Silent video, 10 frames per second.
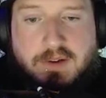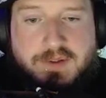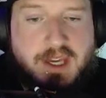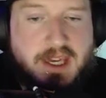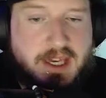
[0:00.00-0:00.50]

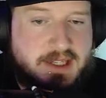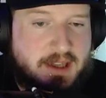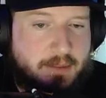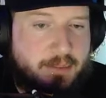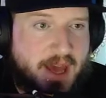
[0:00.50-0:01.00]
taking a
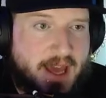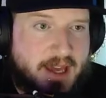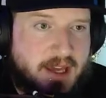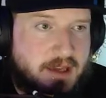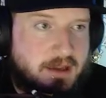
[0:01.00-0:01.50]
step
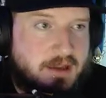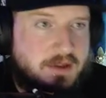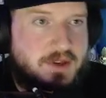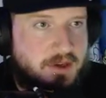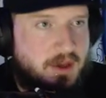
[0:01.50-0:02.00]
back
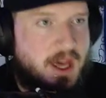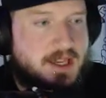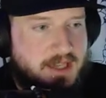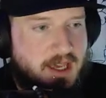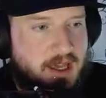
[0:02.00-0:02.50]

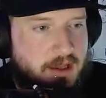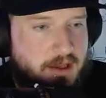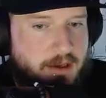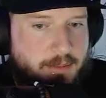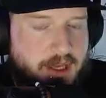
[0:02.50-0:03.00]
exhale a
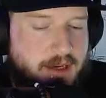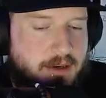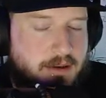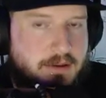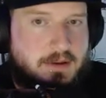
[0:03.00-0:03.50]
little bit
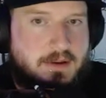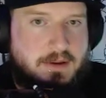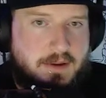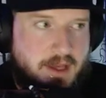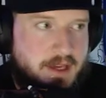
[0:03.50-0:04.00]

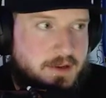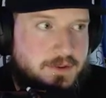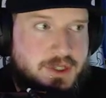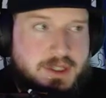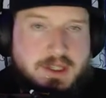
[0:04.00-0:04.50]
and you're
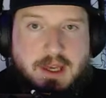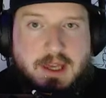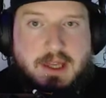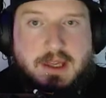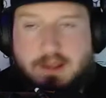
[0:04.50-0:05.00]
just
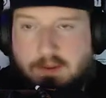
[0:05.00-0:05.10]
like